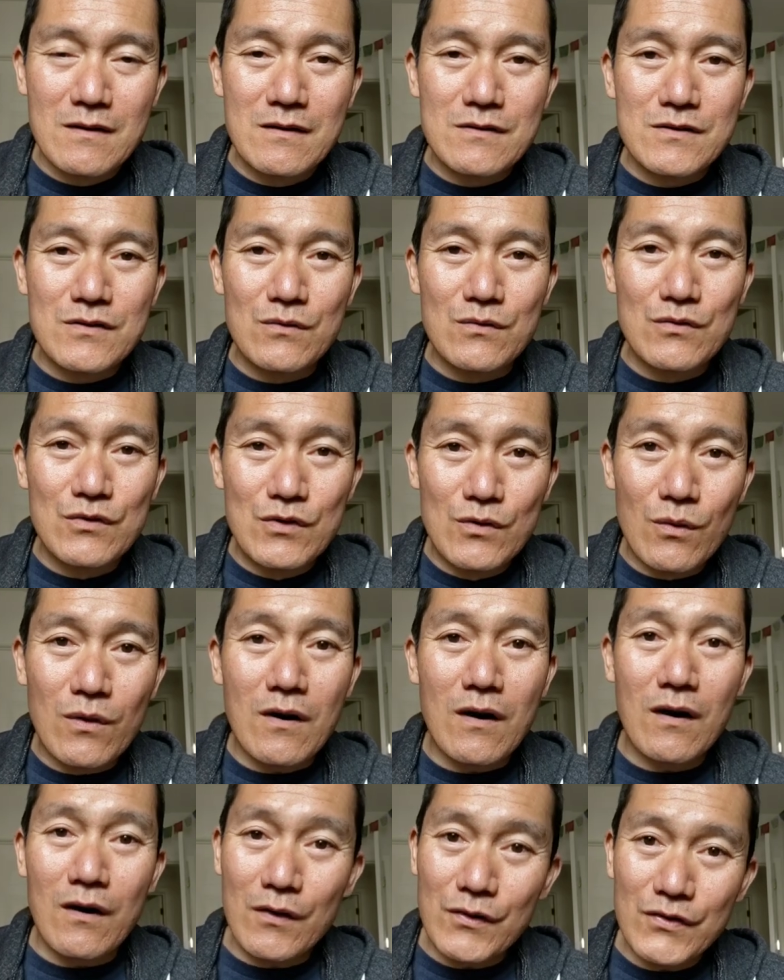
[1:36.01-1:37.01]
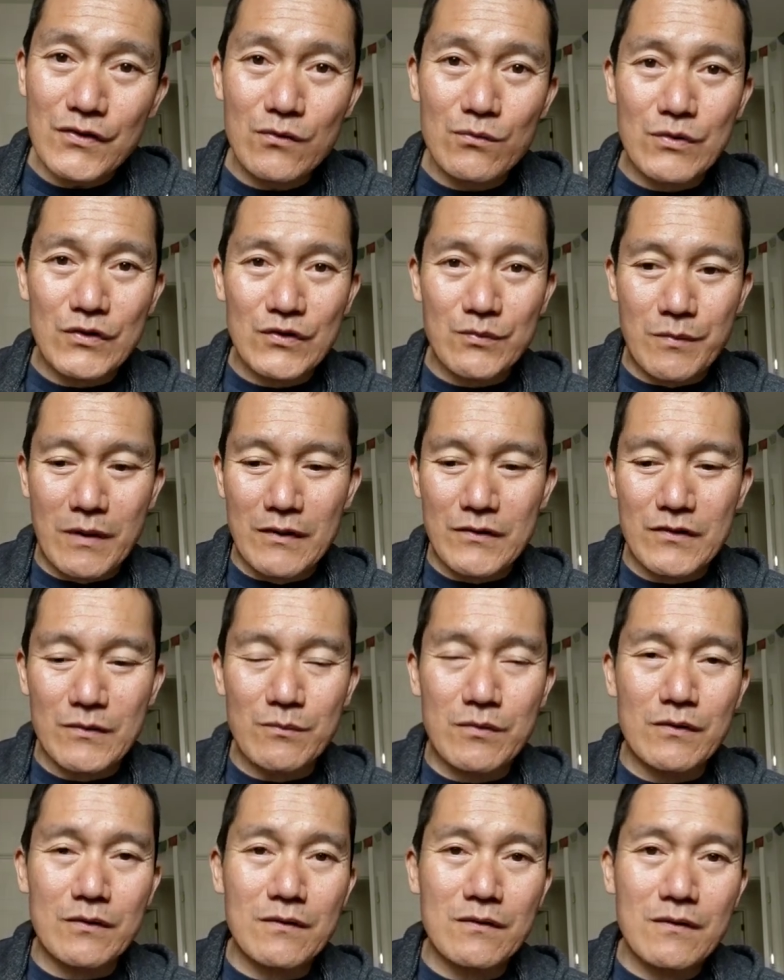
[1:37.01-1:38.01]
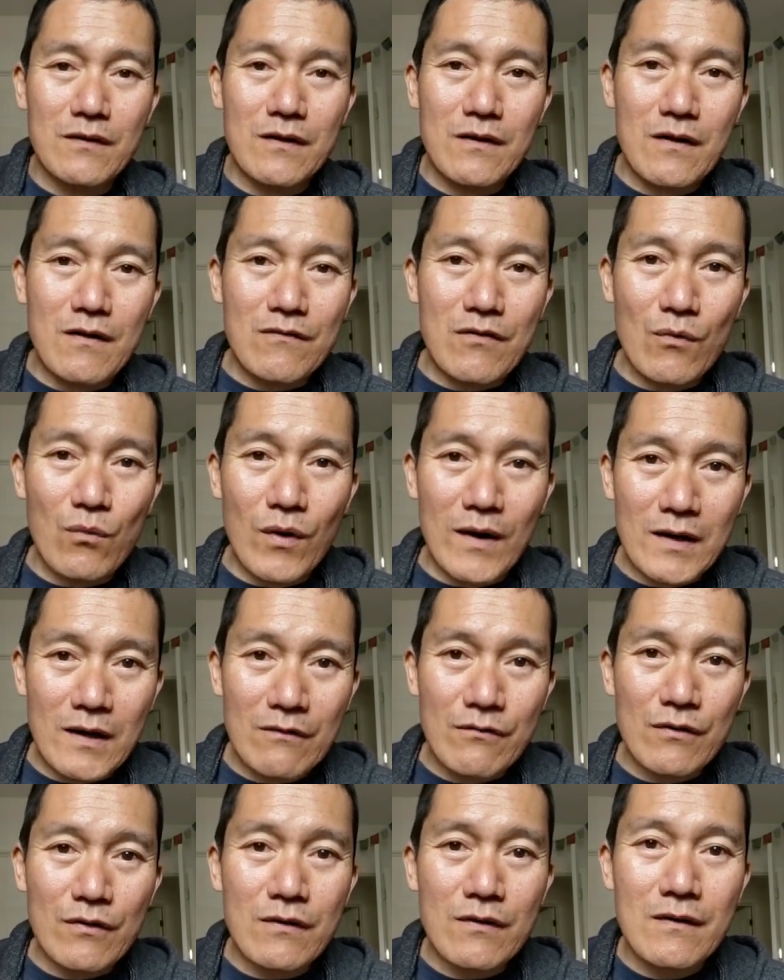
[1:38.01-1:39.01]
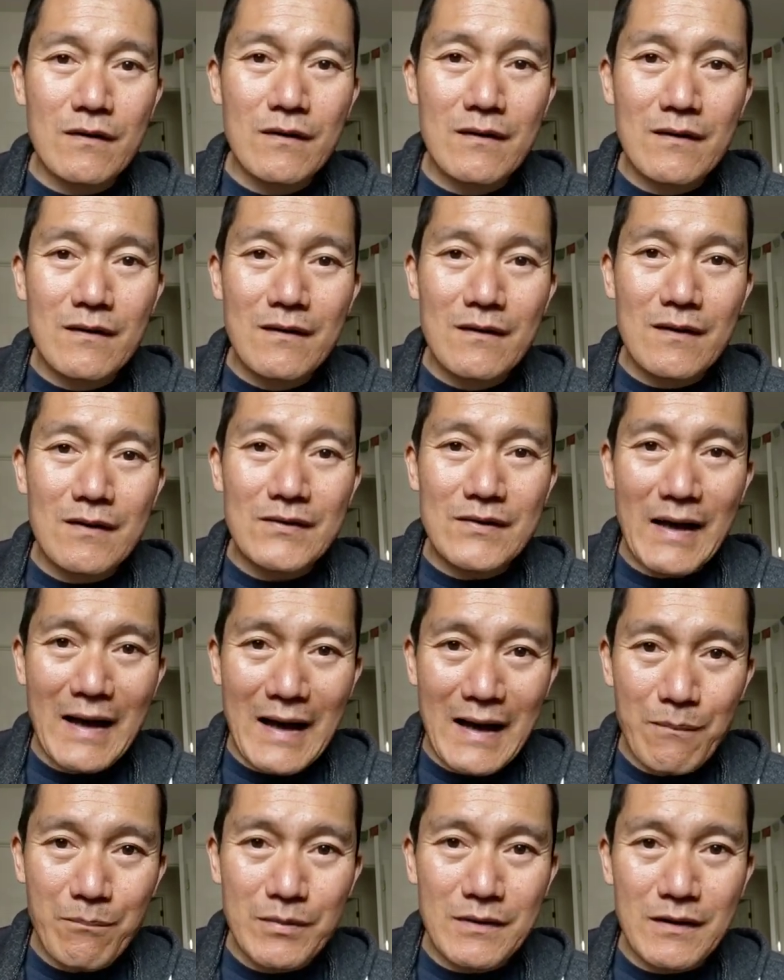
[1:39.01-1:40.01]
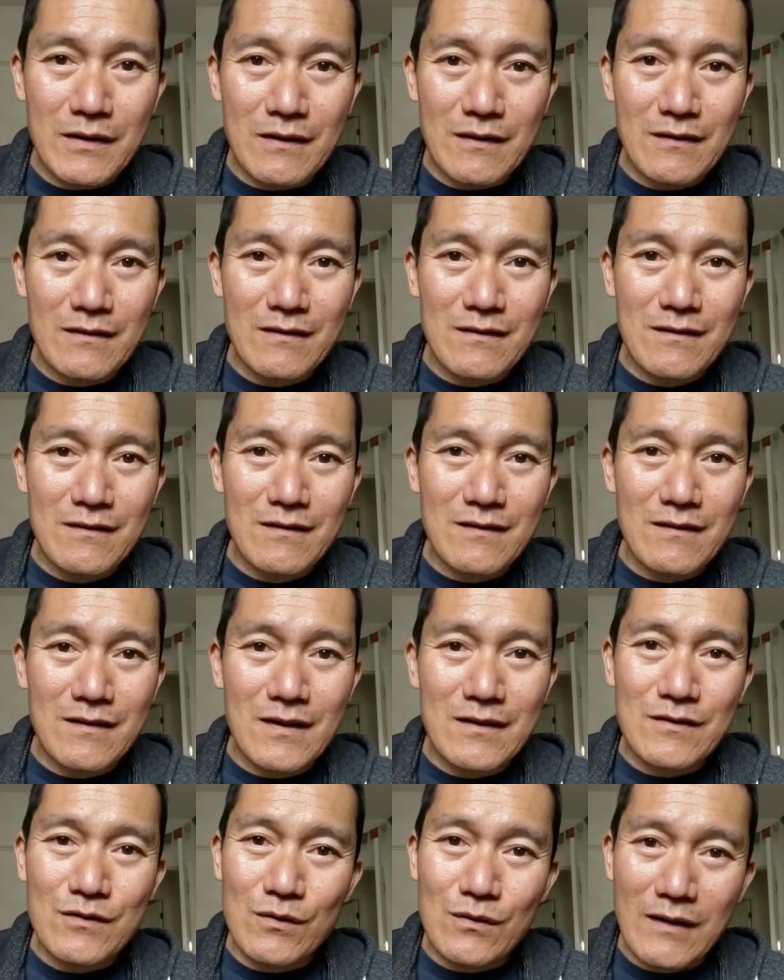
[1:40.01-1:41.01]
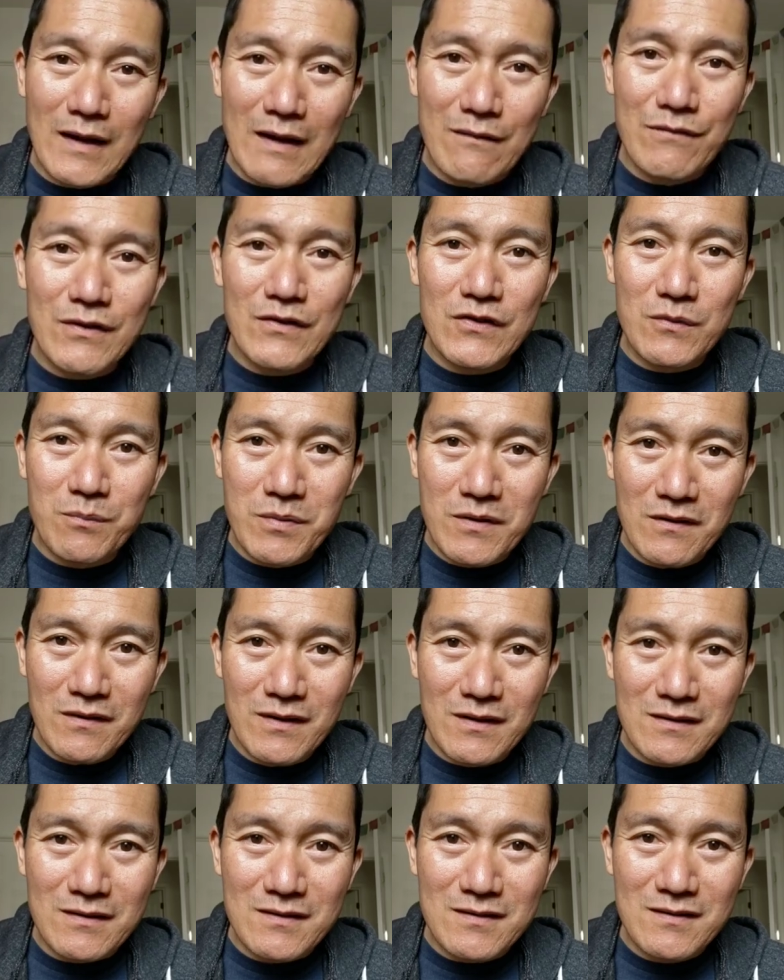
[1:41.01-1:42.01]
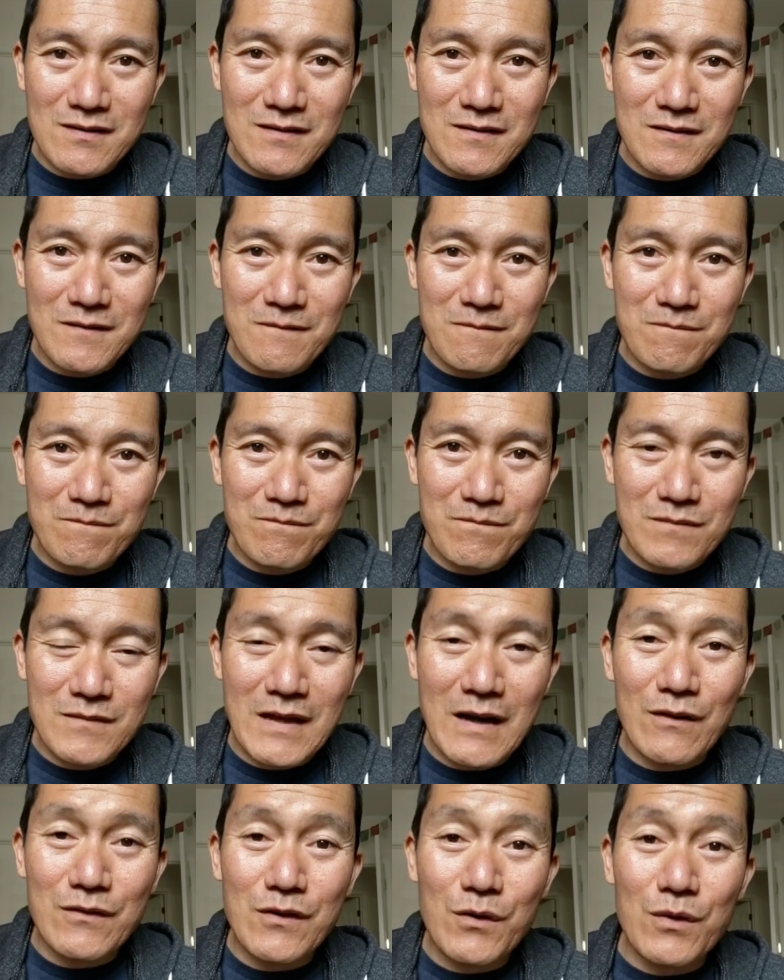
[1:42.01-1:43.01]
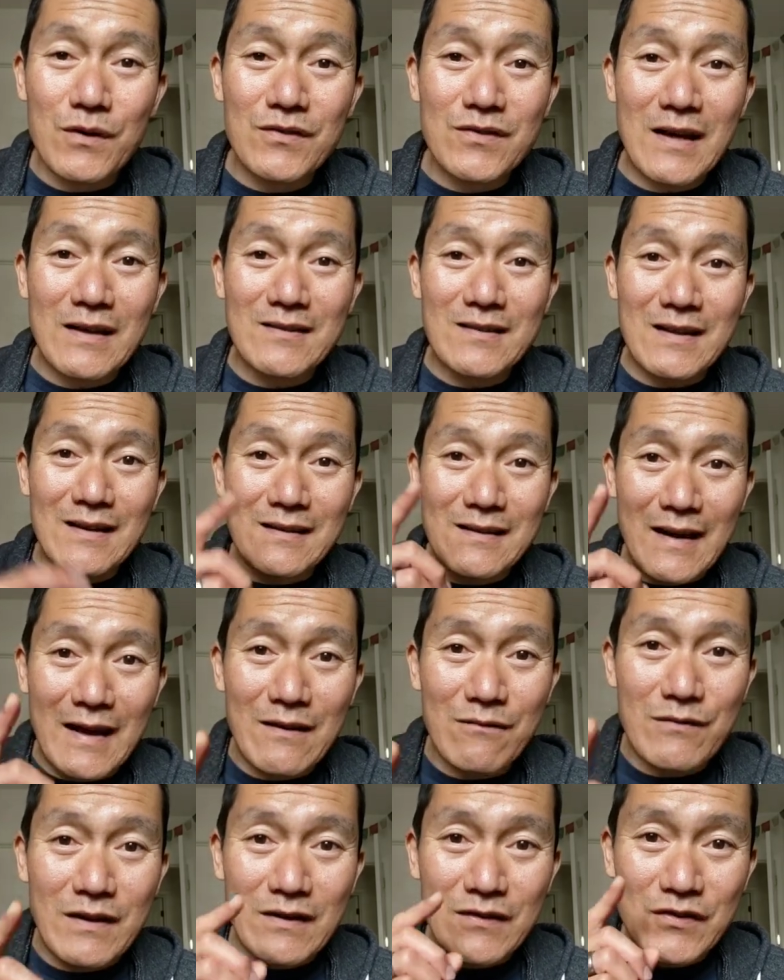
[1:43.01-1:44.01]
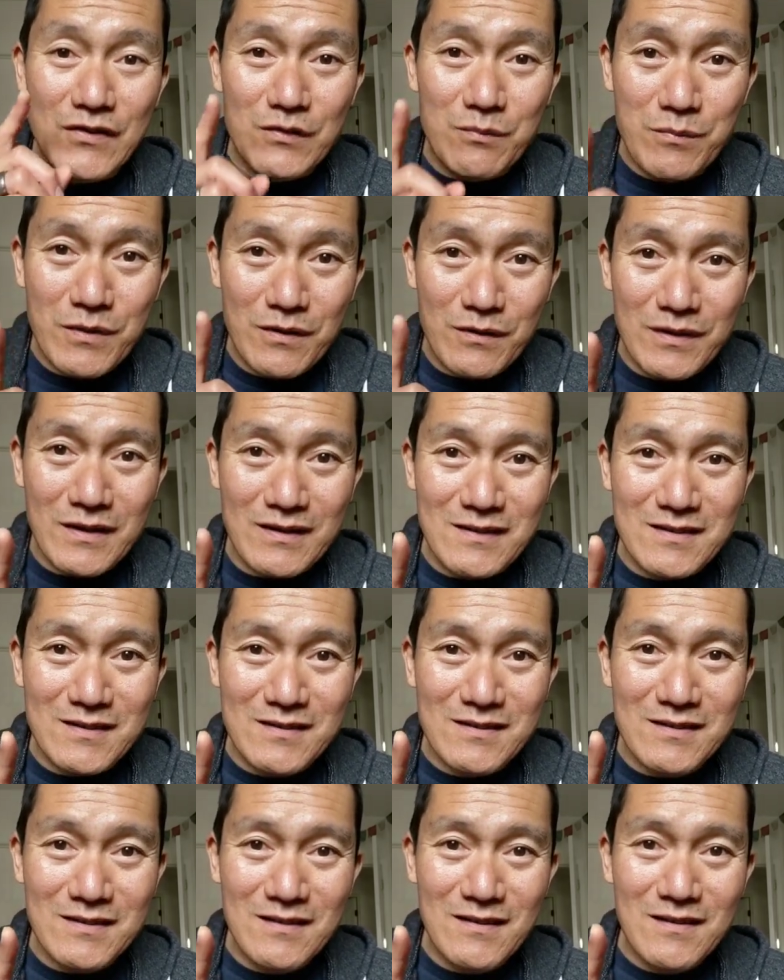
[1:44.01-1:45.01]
So you are also responsible for whatever is happening in your life experience. Now, notice I say life experience